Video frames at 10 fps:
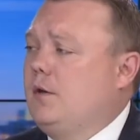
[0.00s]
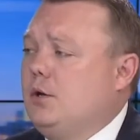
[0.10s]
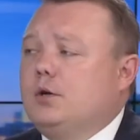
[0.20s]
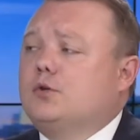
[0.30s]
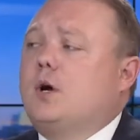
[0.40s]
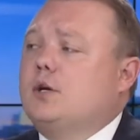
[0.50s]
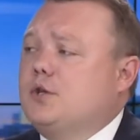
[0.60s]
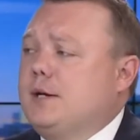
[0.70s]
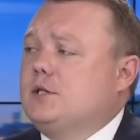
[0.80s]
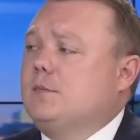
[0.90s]
then you can try to
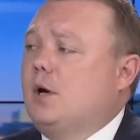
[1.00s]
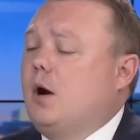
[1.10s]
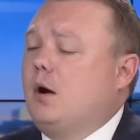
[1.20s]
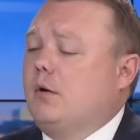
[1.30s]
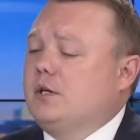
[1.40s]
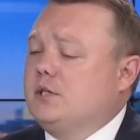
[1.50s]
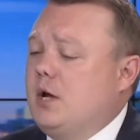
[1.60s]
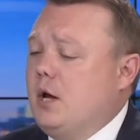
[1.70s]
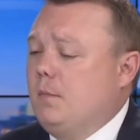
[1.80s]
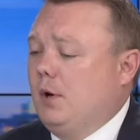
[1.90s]
change them in Congress.
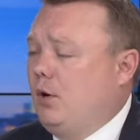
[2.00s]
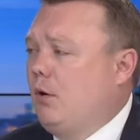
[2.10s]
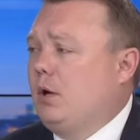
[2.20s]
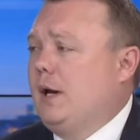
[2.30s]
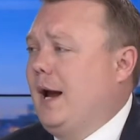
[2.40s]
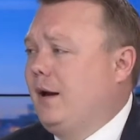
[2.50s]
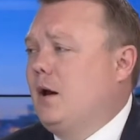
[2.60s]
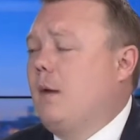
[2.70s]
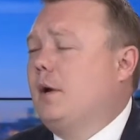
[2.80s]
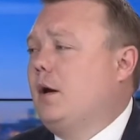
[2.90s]
But currently,
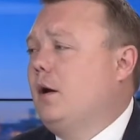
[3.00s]
economic